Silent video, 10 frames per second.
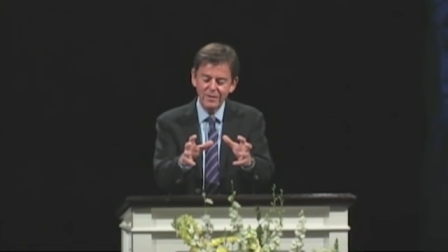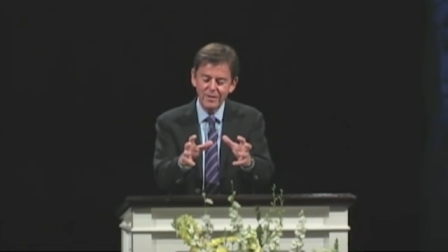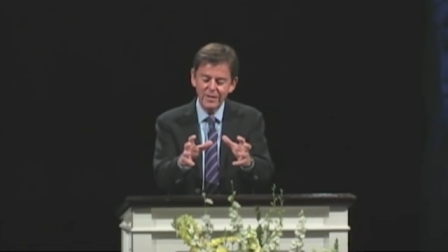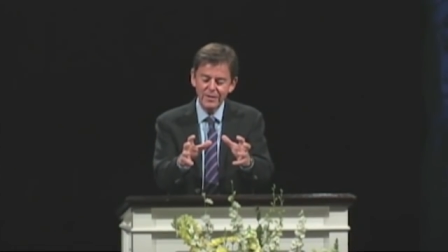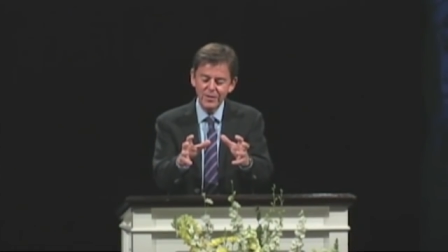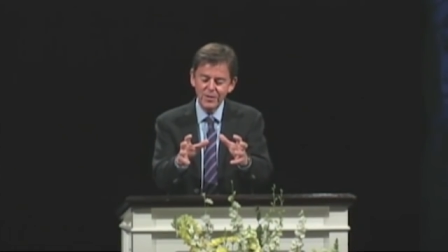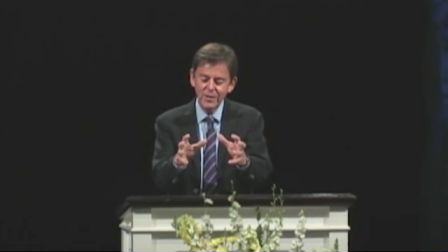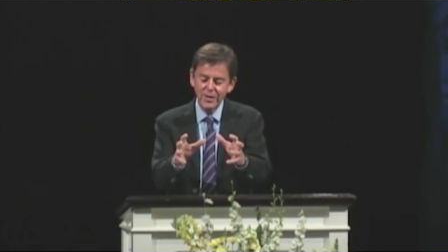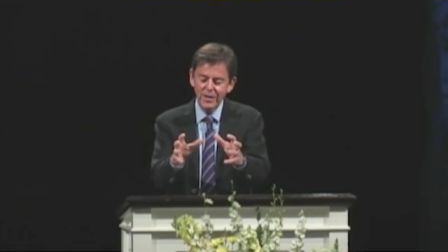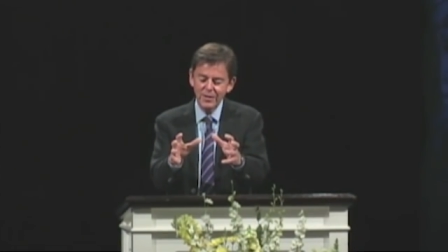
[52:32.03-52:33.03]
And then, just
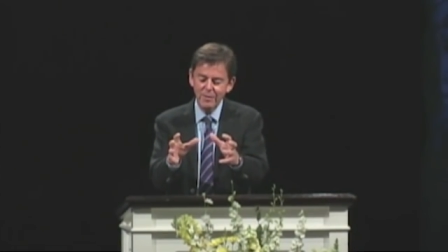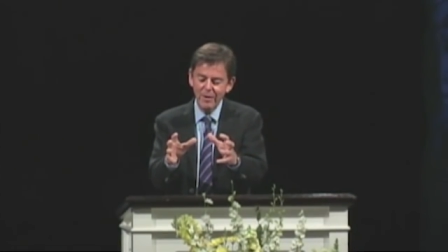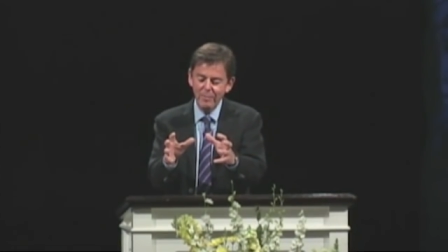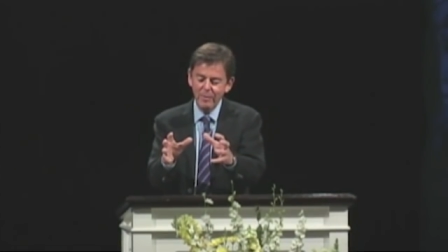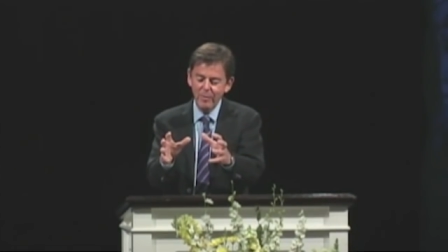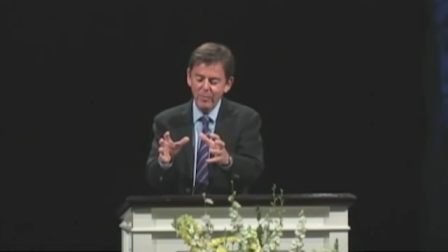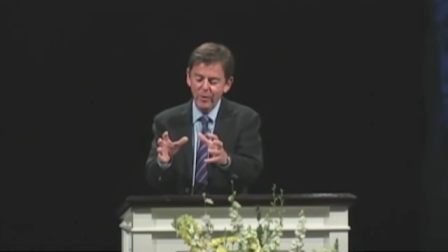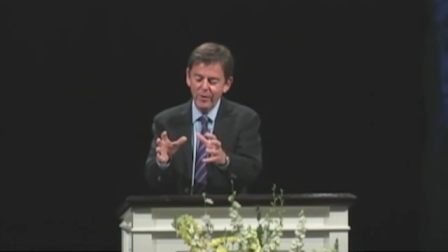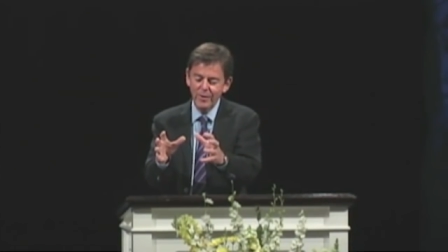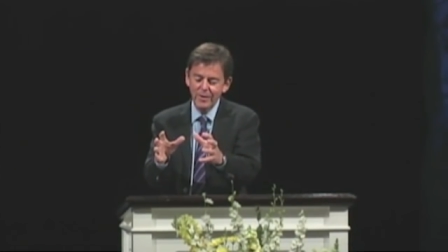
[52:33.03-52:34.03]
in case they might be
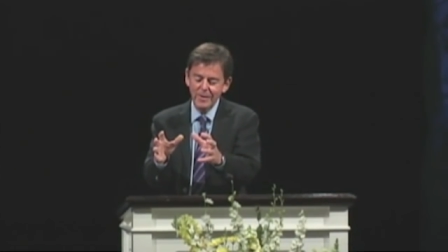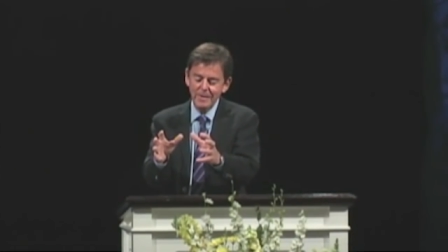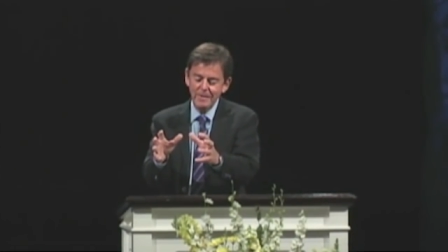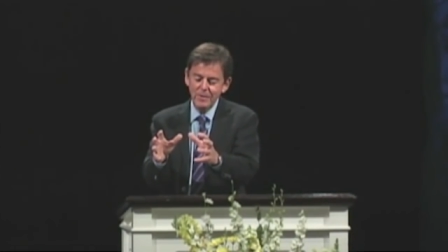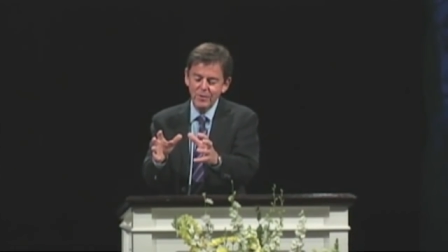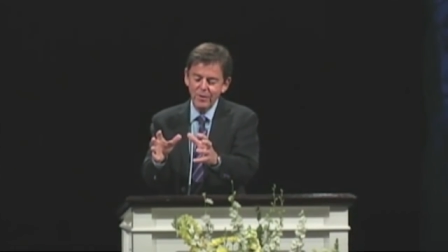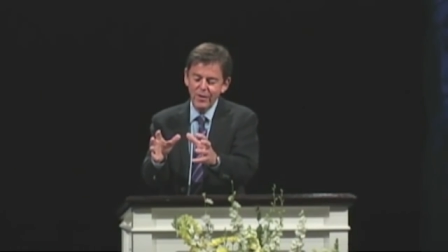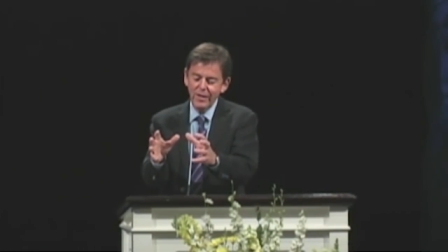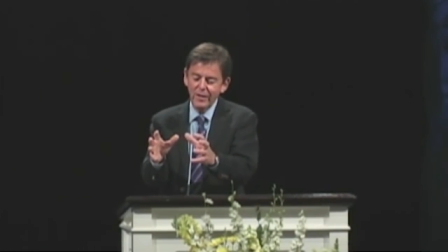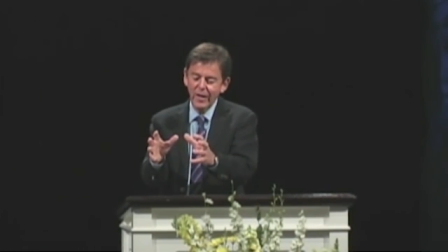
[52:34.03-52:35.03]
prepared to
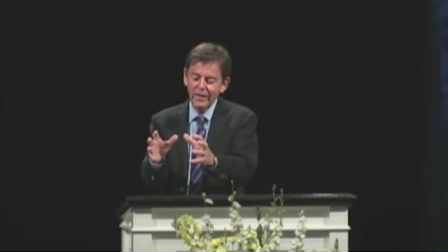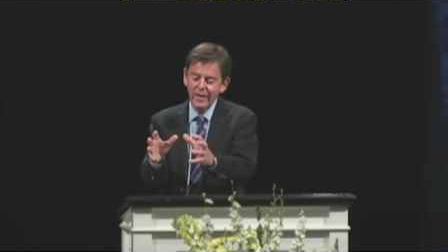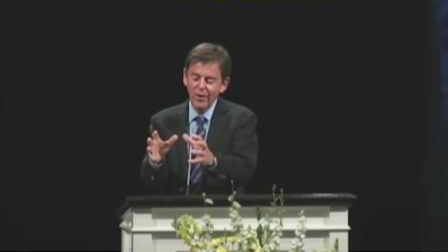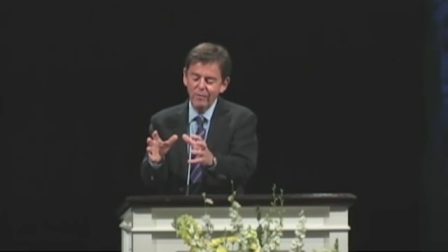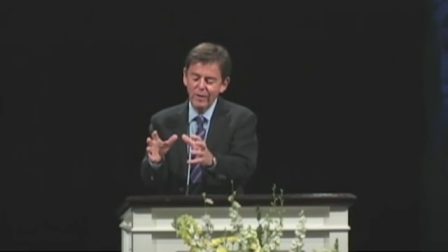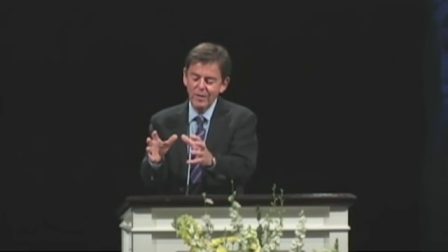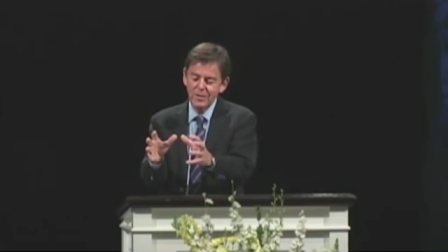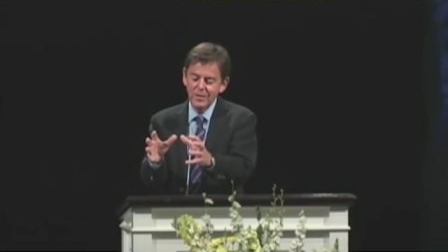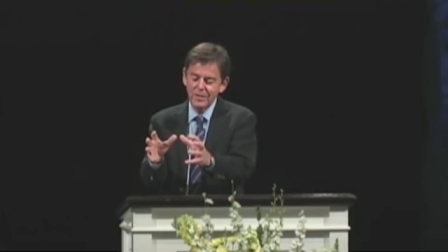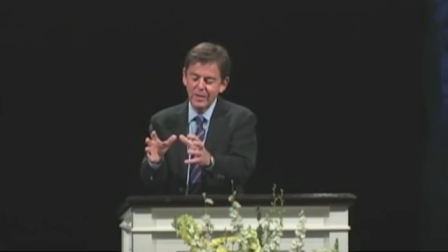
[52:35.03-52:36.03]
think lightly of it, he
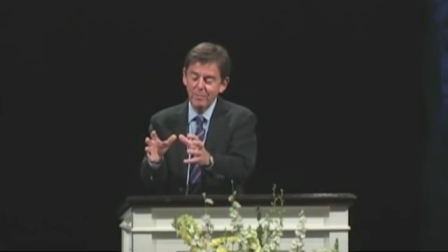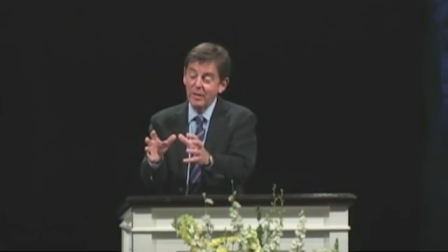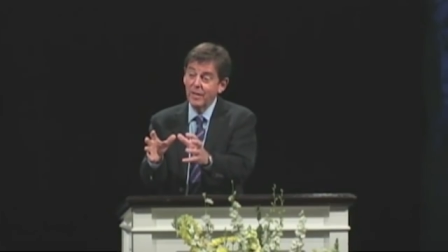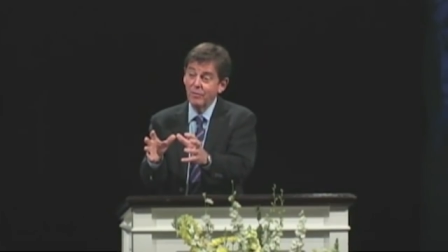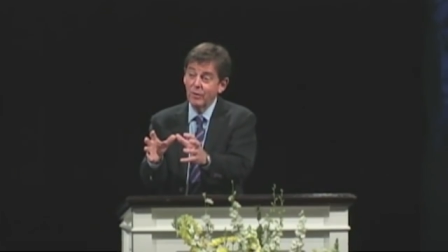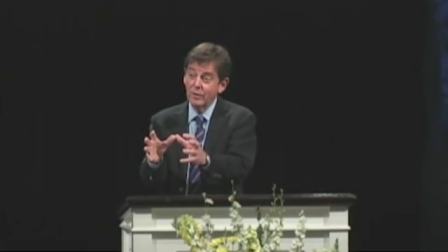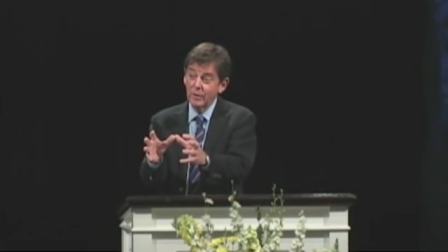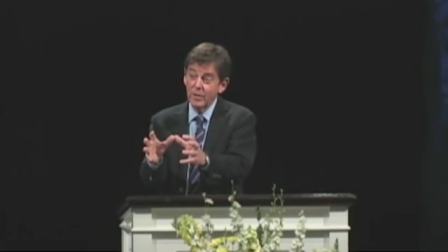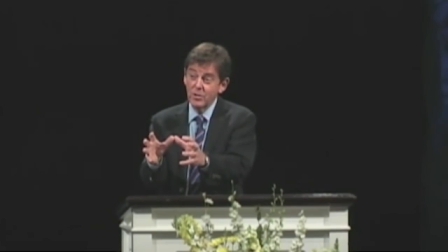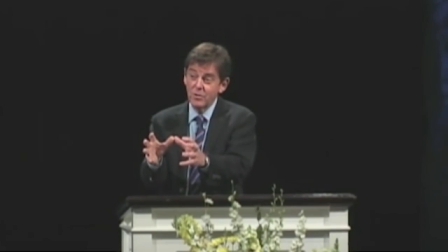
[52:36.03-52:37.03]
says, And let me give you a little
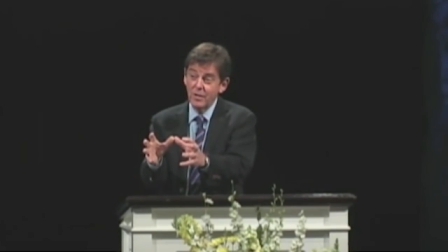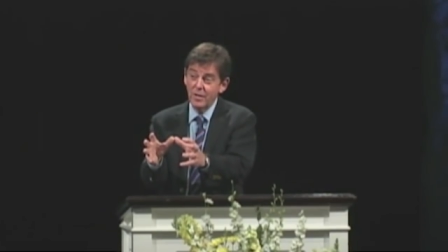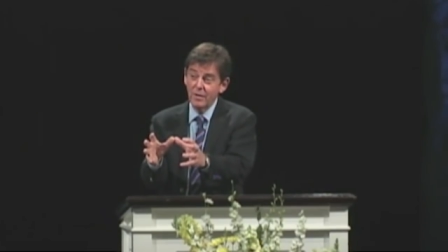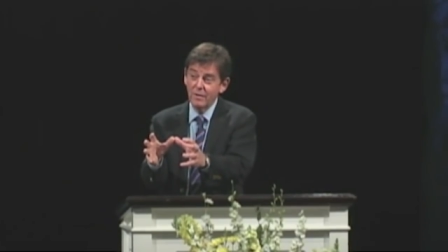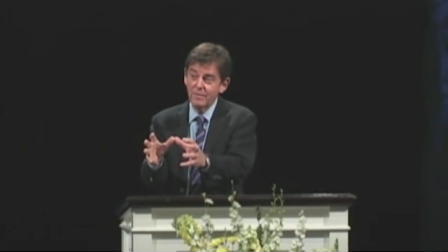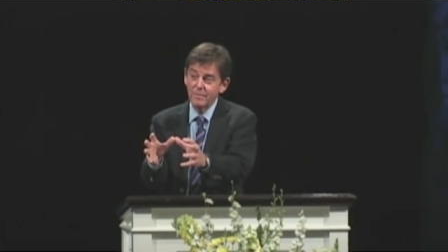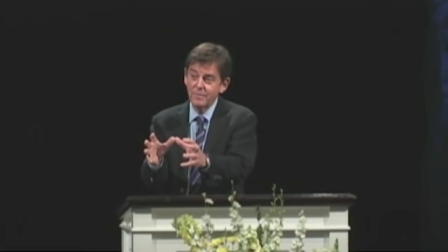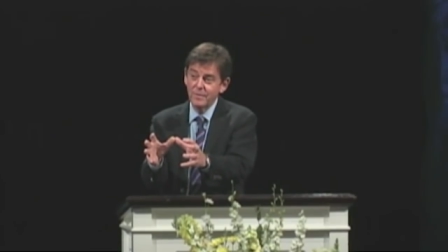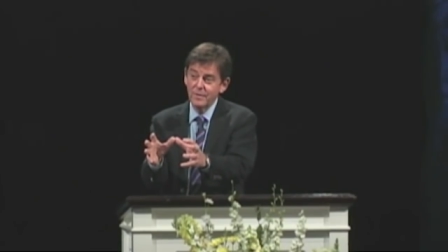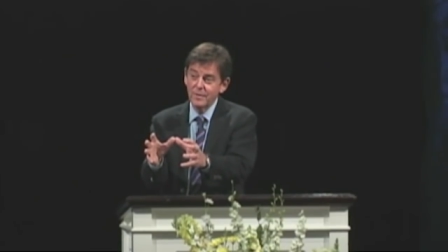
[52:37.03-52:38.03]
history here
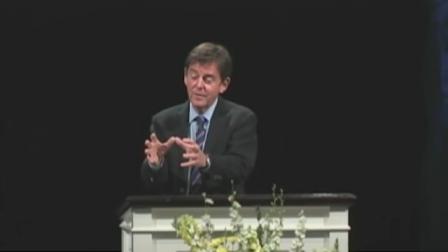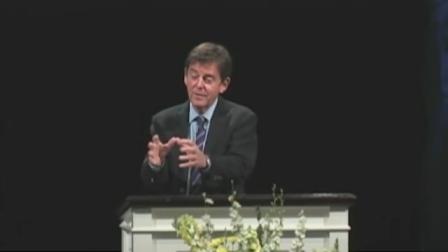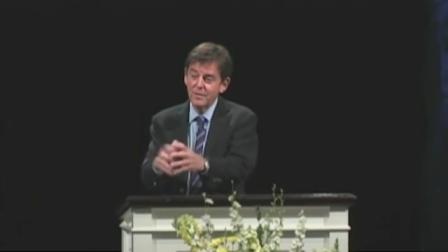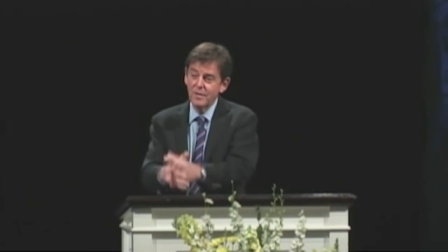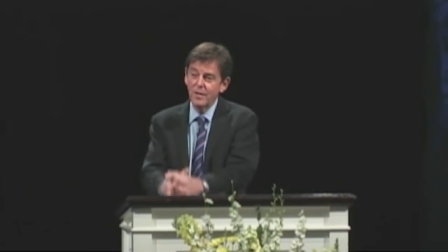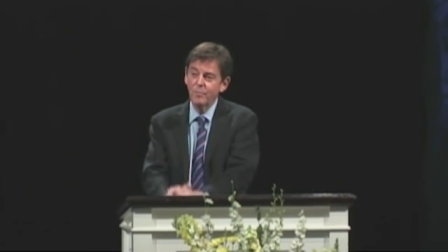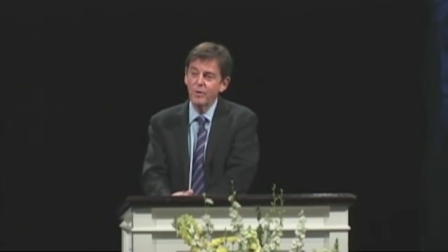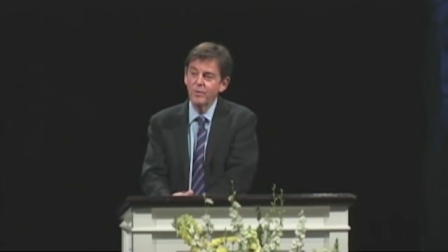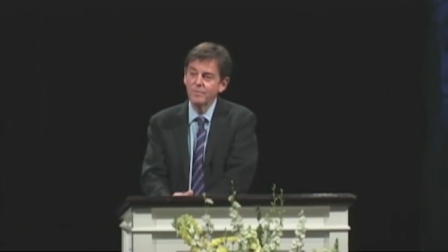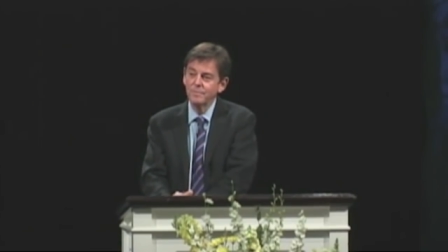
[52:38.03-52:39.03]
to help you